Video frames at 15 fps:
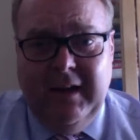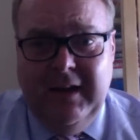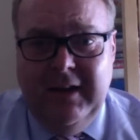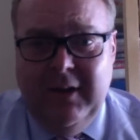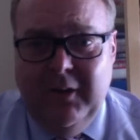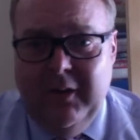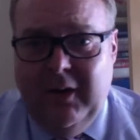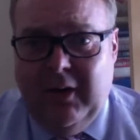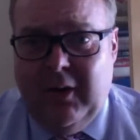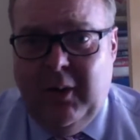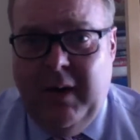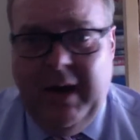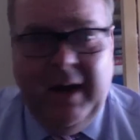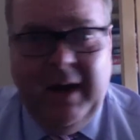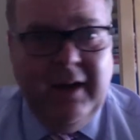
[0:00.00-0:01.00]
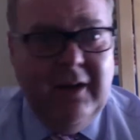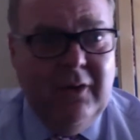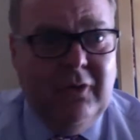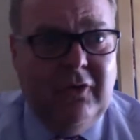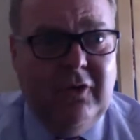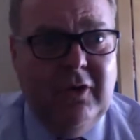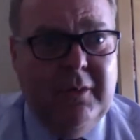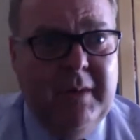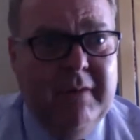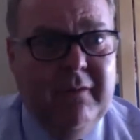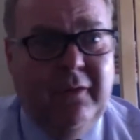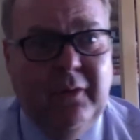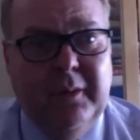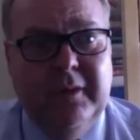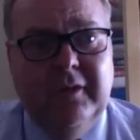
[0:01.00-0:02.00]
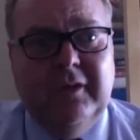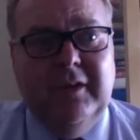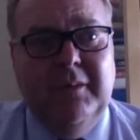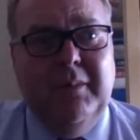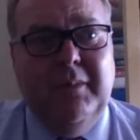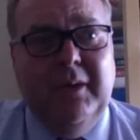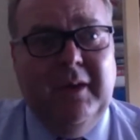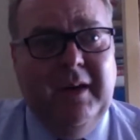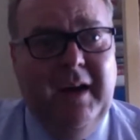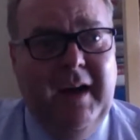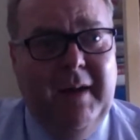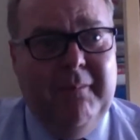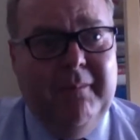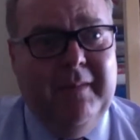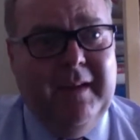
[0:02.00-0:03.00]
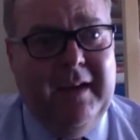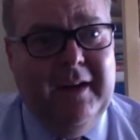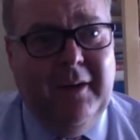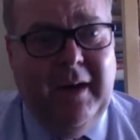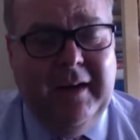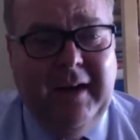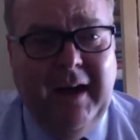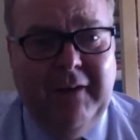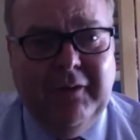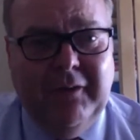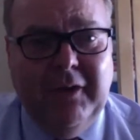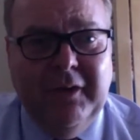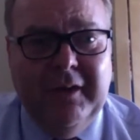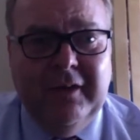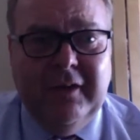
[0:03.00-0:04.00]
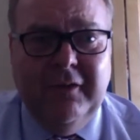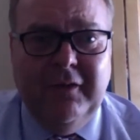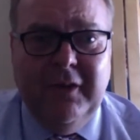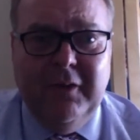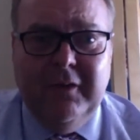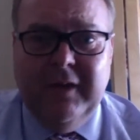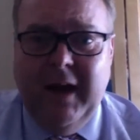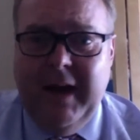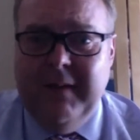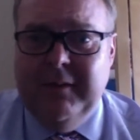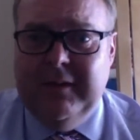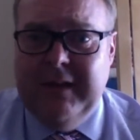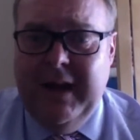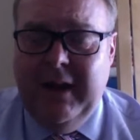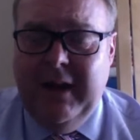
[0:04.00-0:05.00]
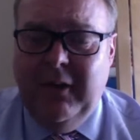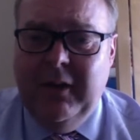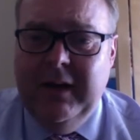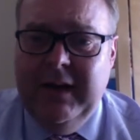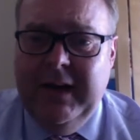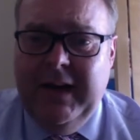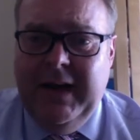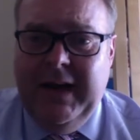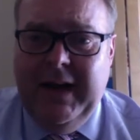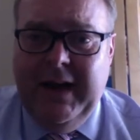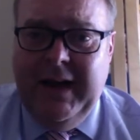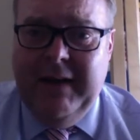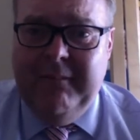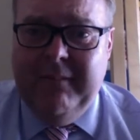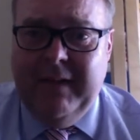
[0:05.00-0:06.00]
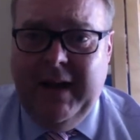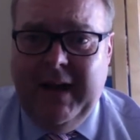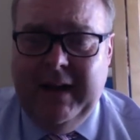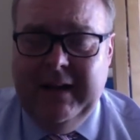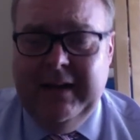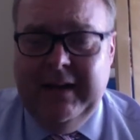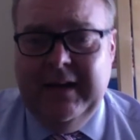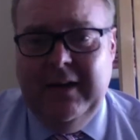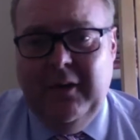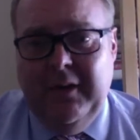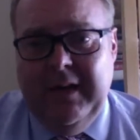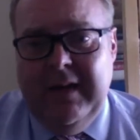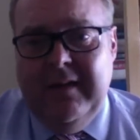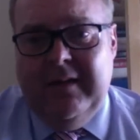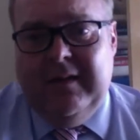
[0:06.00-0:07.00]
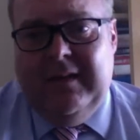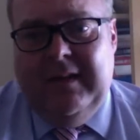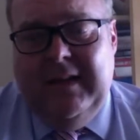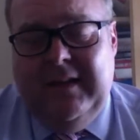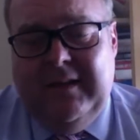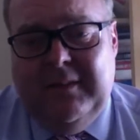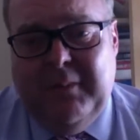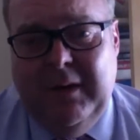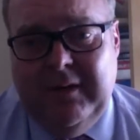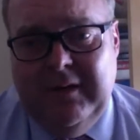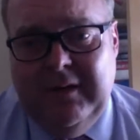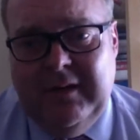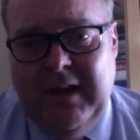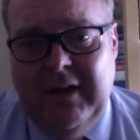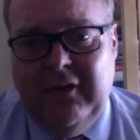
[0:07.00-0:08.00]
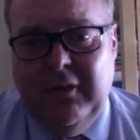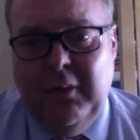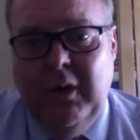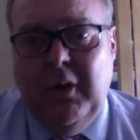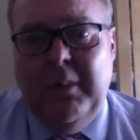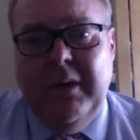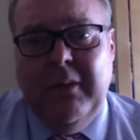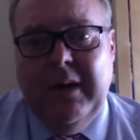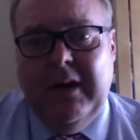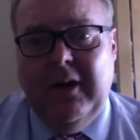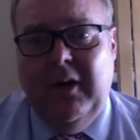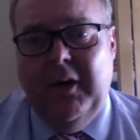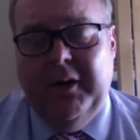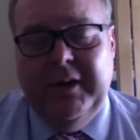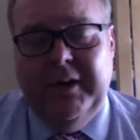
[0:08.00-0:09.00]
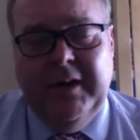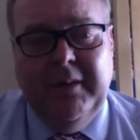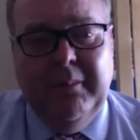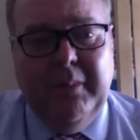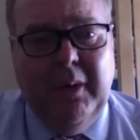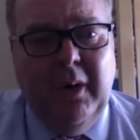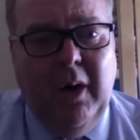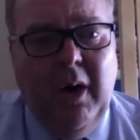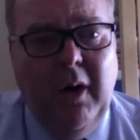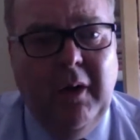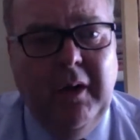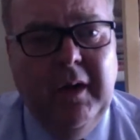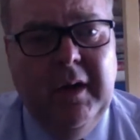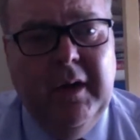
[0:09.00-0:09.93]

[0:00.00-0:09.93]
you know, not quite a YouTube influencer, but you know, I have done this a few times now, and you know, this presentation will be recorded and put on